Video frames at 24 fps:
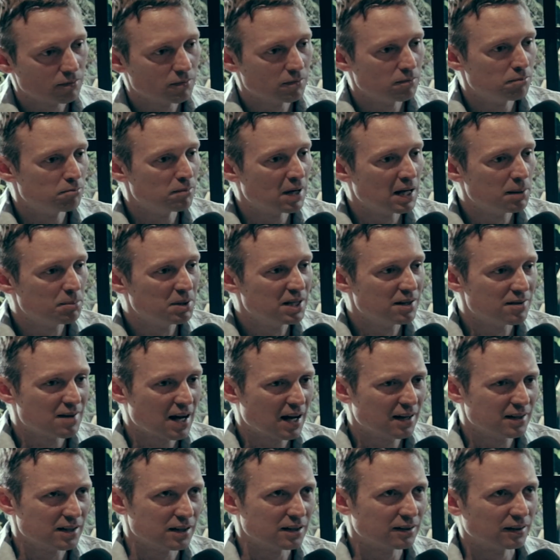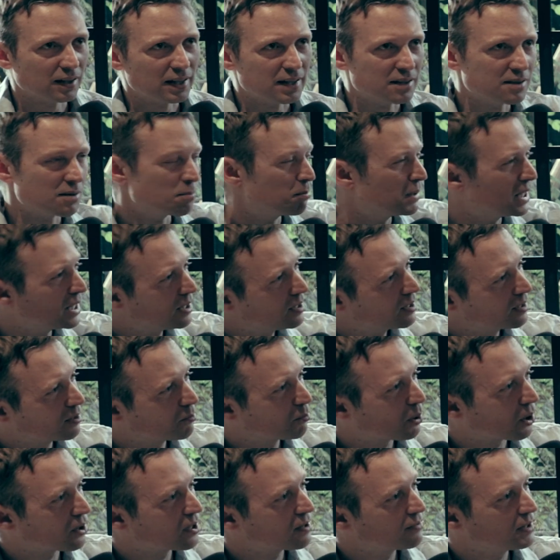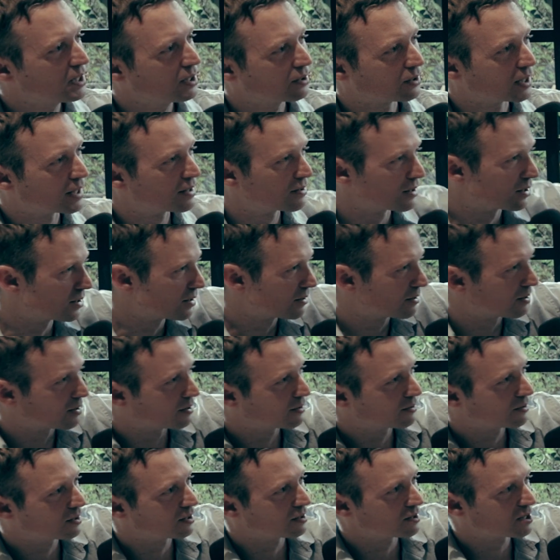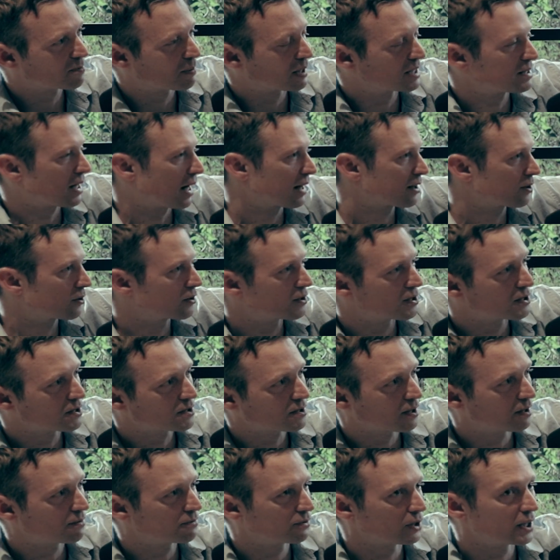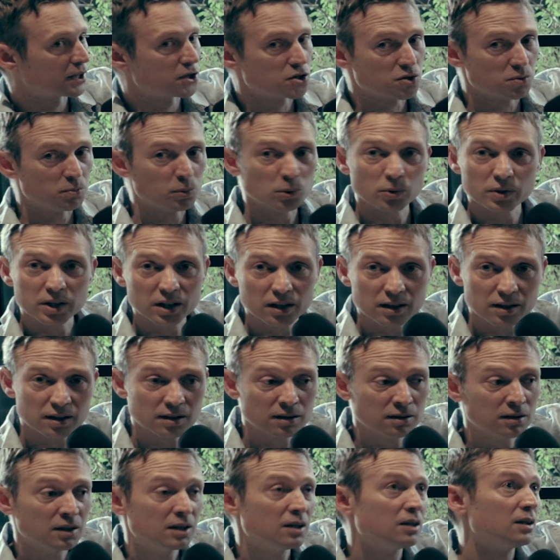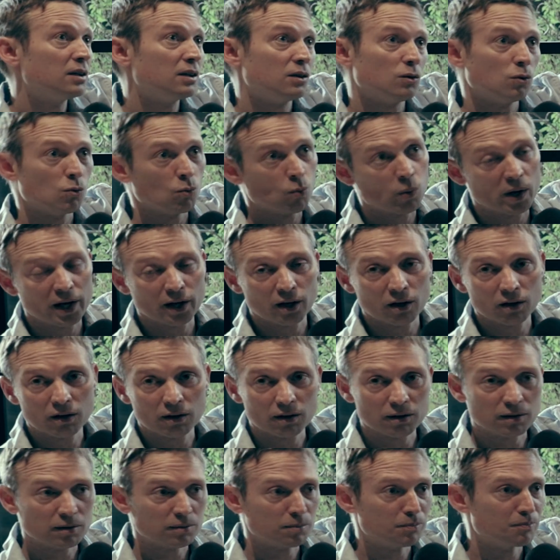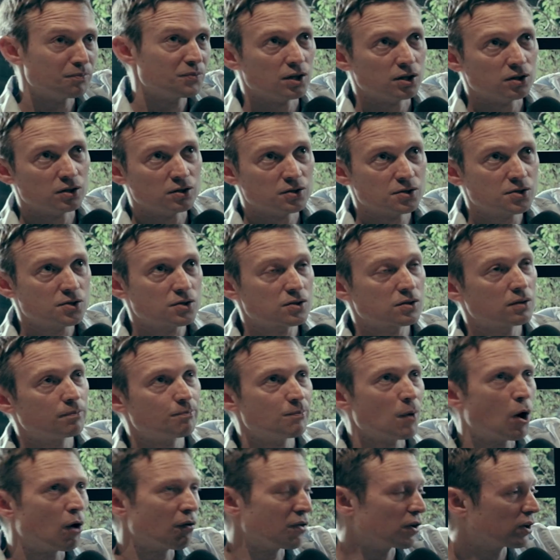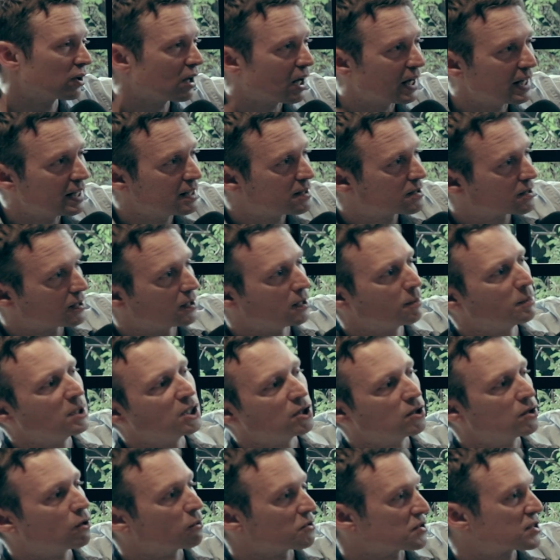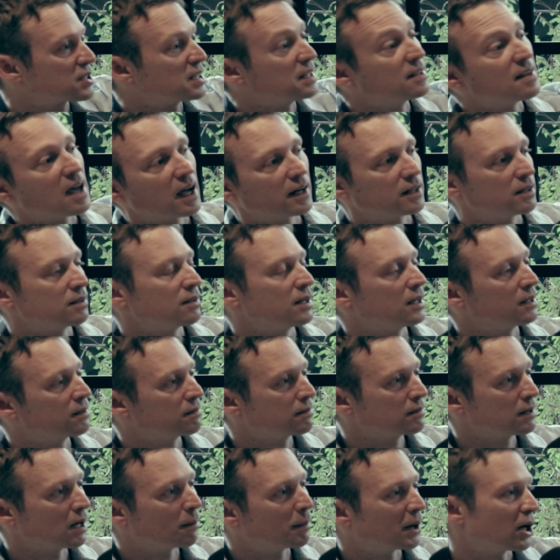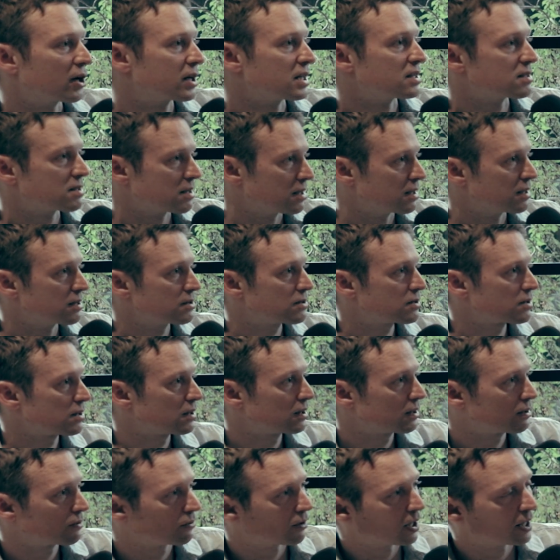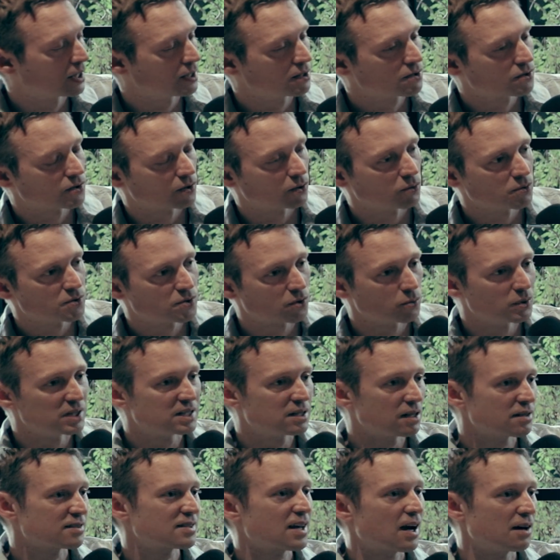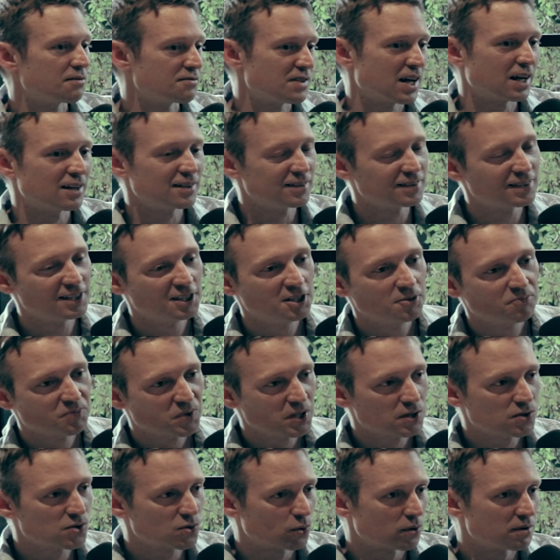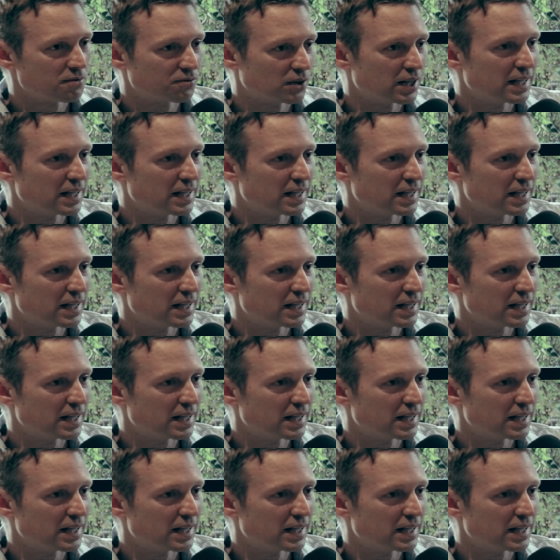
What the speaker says: Maybe that in like the media part of it, like the spectacularness of like Shibuya, where there's all the lights. And I mean, you don't see that in American cities, right? So it does have that sort of